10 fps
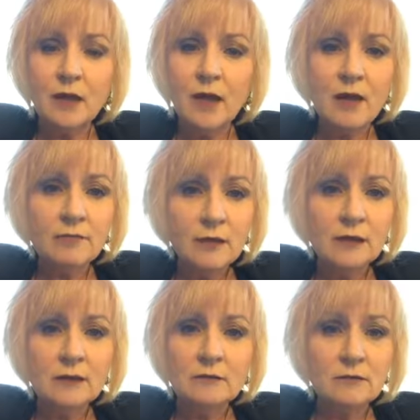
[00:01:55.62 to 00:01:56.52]

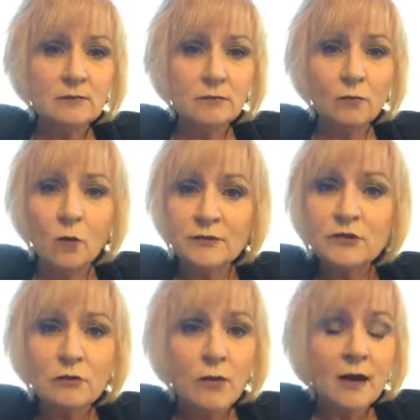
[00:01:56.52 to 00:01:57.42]
every
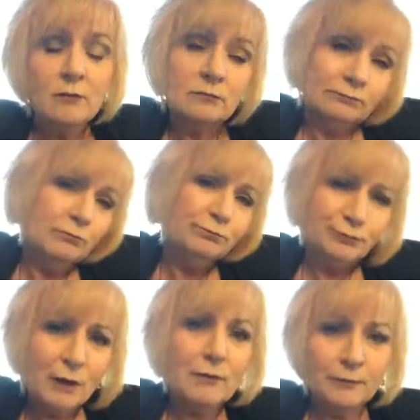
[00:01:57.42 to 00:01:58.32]
once in a while,
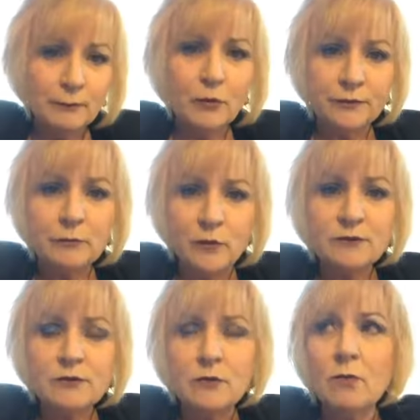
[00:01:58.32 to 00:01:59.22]
probably more than
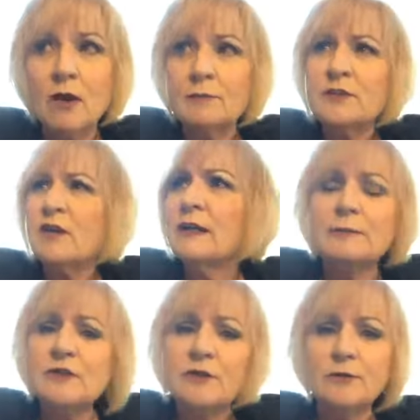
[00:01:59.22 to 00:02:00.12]
once in a while. I'm sorry
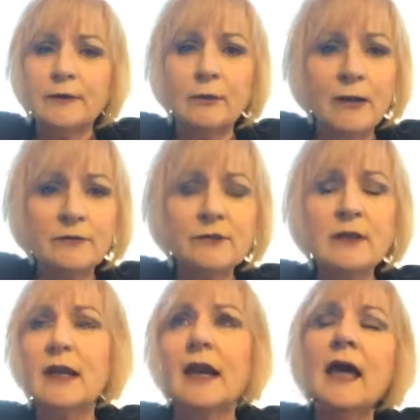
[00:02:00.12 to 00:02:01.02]
I'm stuttering around
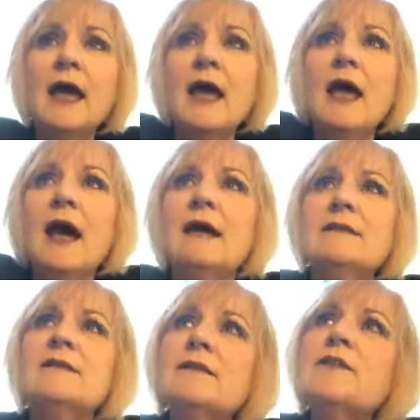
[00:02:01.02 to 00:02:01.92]
today. I
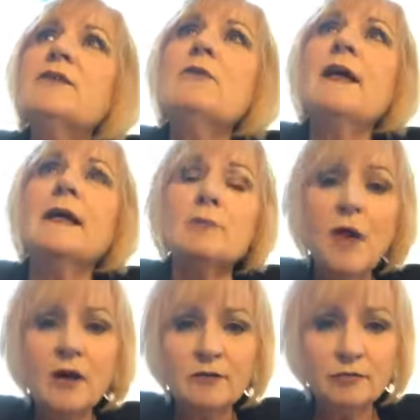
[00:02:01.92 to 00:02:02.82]
sincerely want to impart the